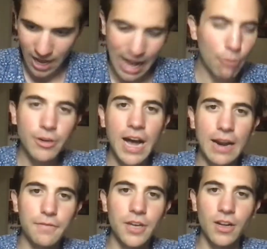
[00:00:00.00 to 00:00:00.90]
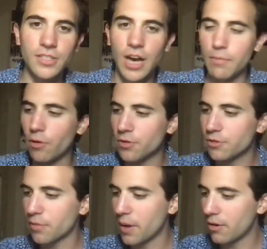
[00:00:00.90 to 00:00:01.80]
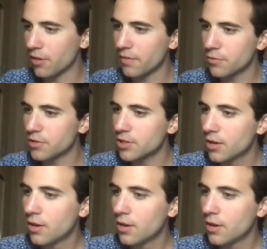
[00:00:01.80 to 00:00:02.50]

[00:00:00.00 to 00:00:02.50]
I would not have done Todd Bowles over Byron Leftwich.